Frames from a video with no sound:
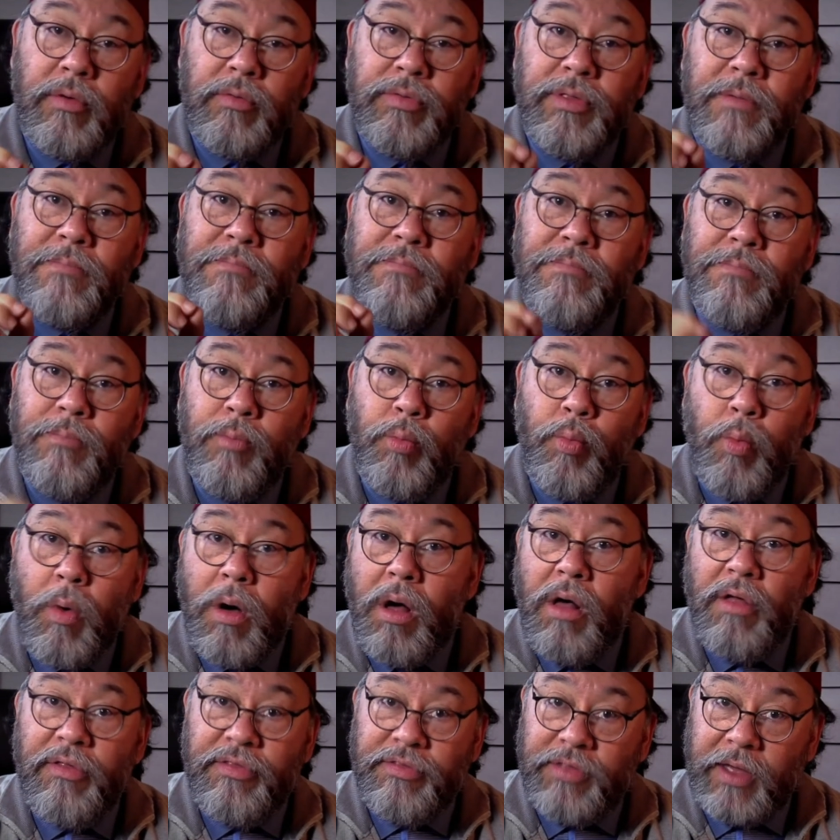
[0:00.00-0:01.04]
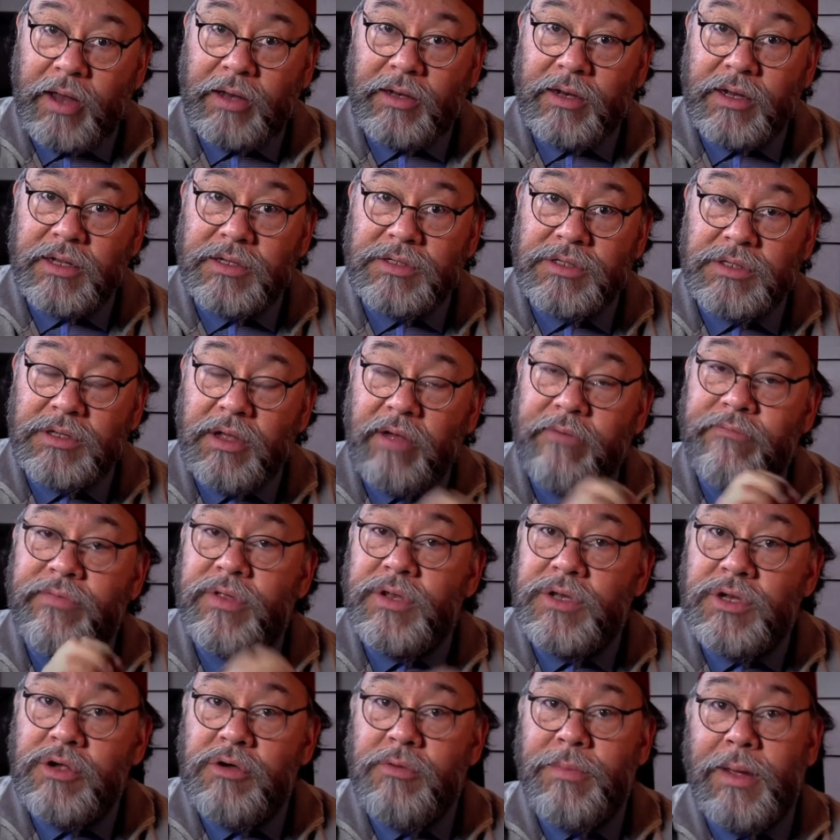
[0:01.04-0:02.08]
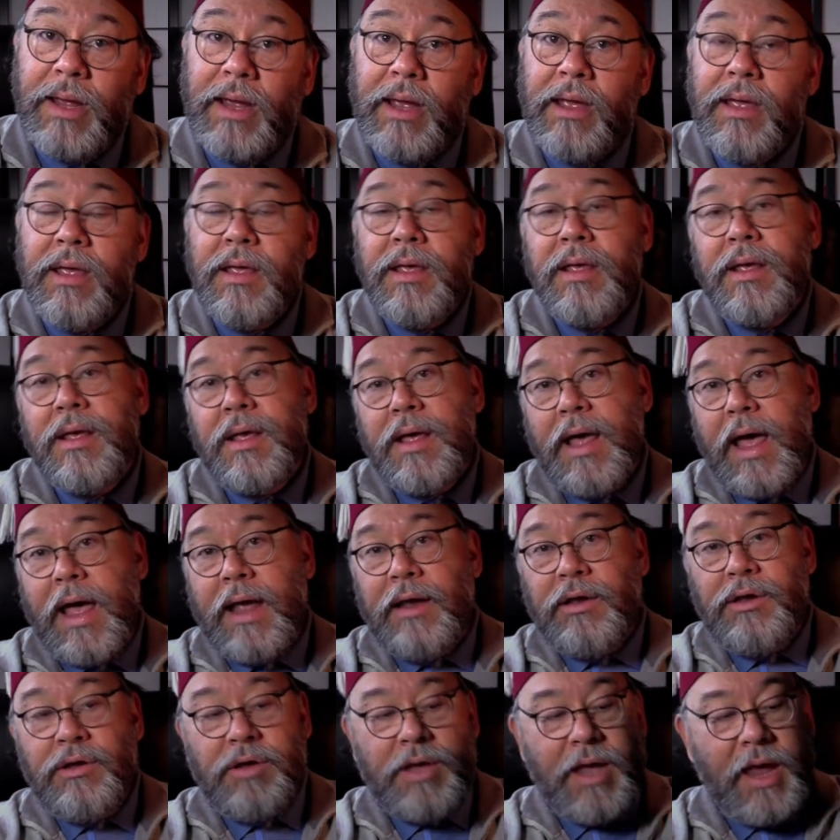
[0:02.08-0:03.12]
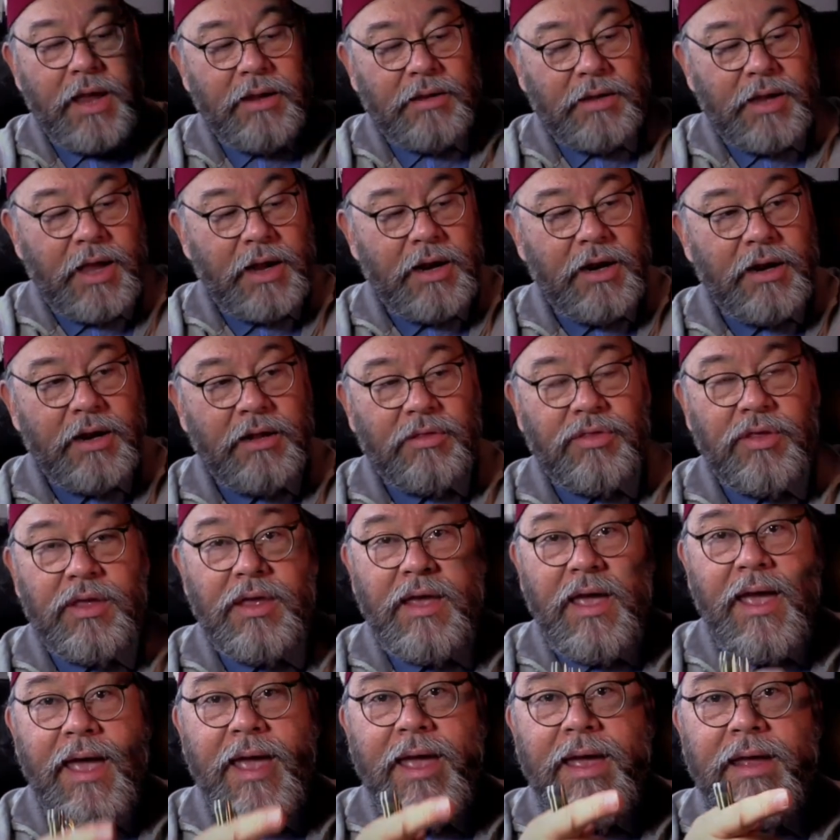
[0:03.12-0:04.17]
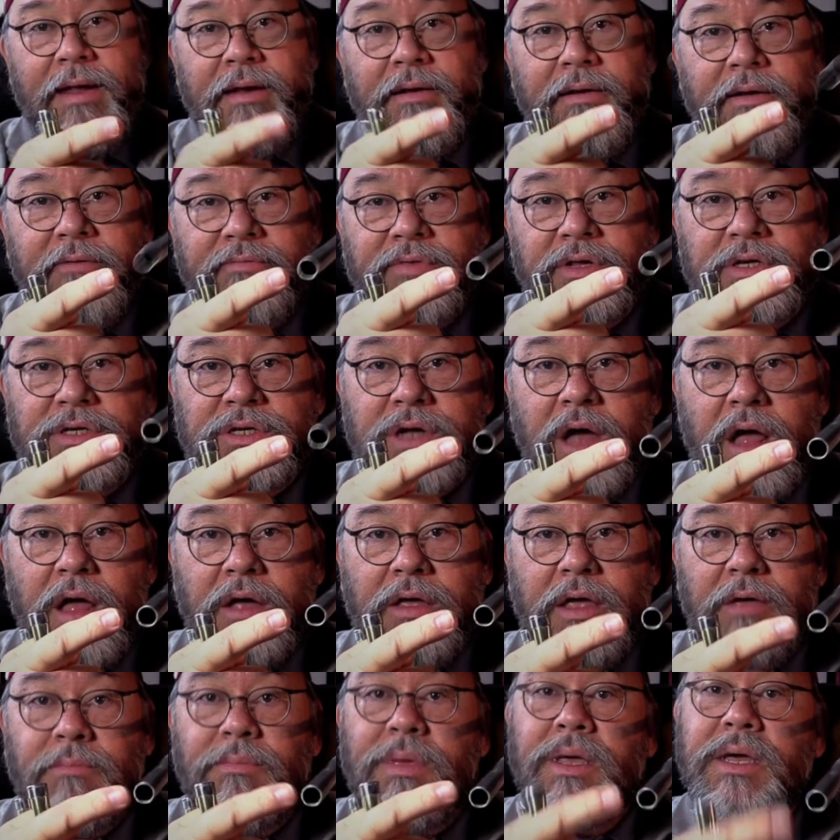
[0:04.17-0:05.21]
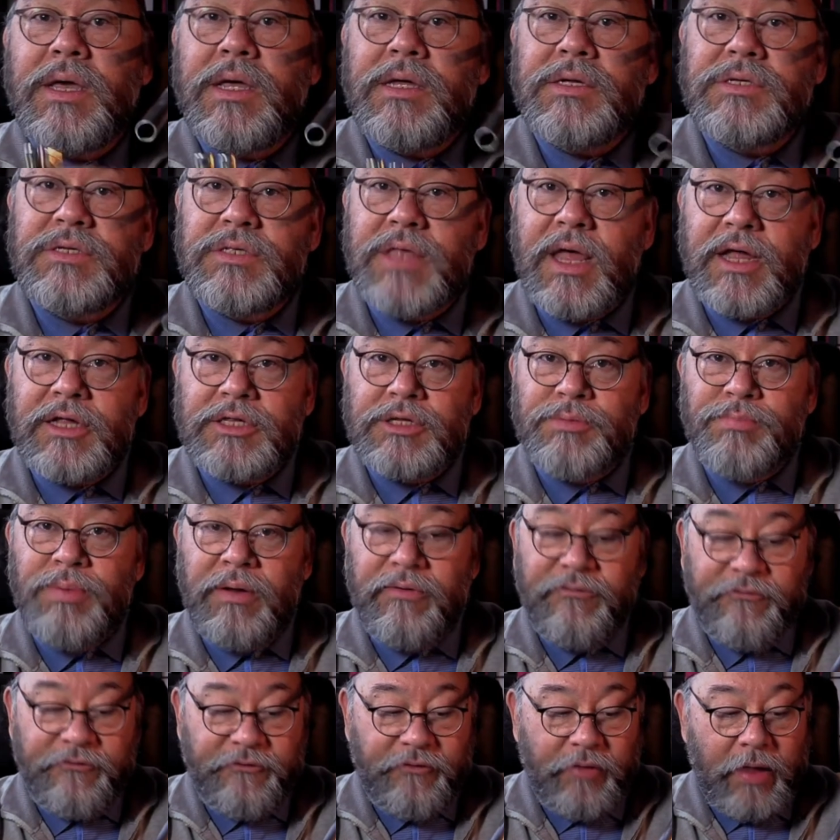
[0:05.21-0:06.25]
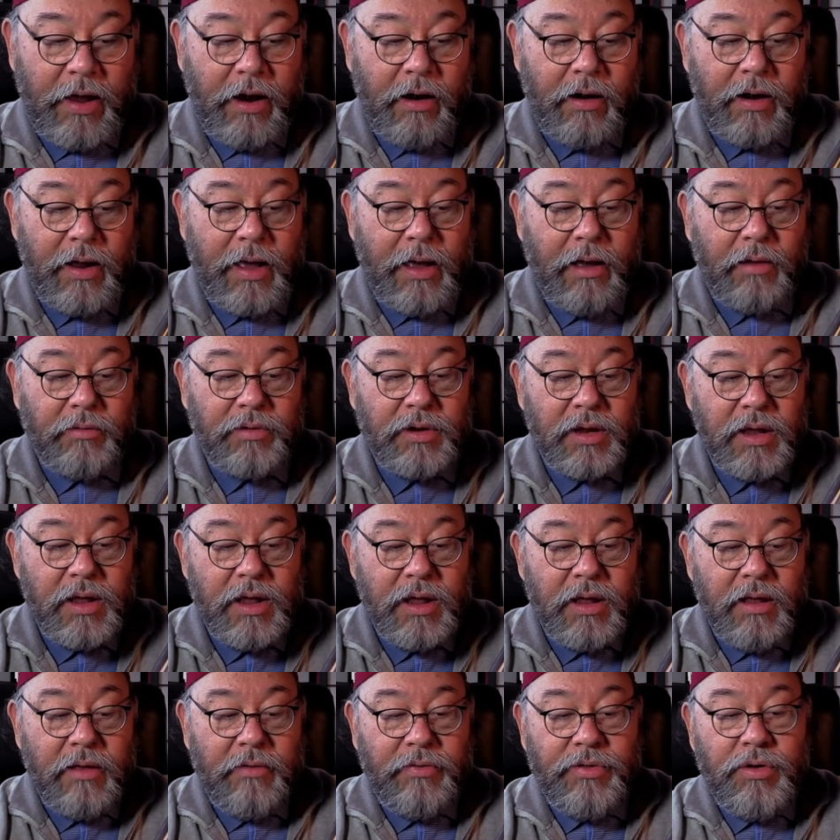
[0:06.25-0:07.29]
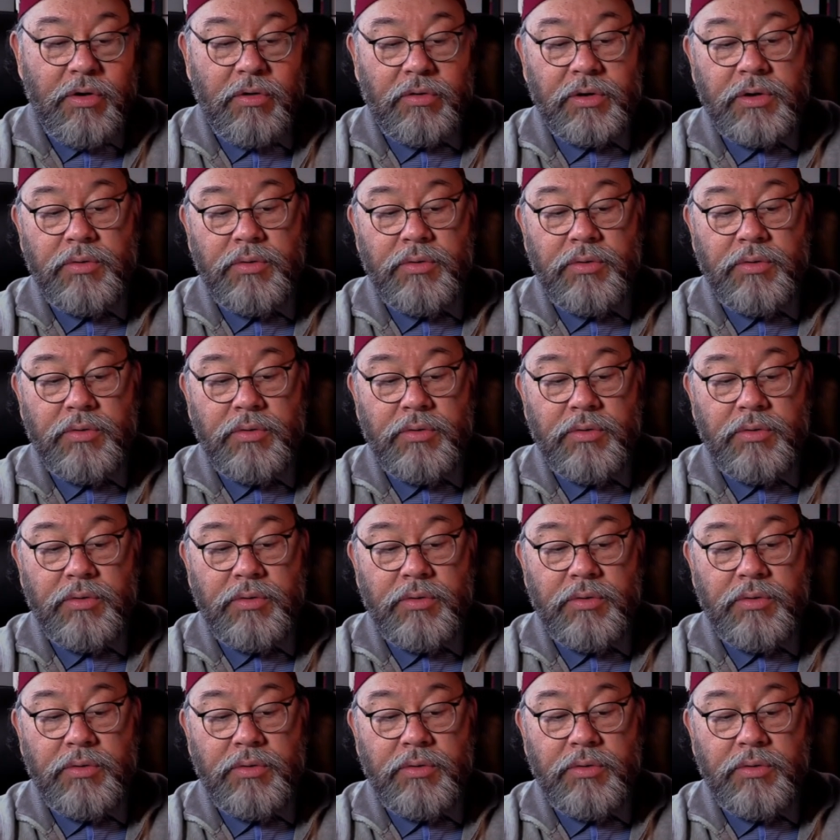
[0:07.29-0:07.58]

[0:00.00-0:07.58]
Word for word: the wall thickness of the tubing, and you can't get it at the end of the stocking because that's been flared out. The only